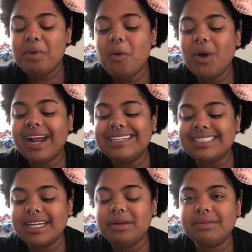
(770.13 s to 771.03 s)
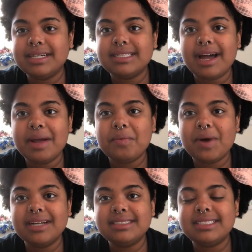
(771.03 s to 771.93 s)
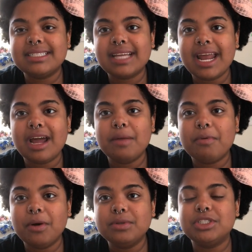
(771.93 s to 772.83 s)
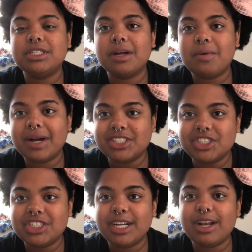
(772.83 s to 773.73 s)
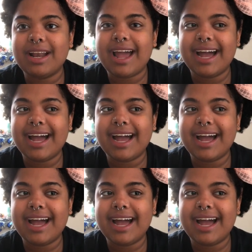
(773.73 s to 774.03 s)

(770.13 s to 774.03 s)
But what I did was I went and I approached the question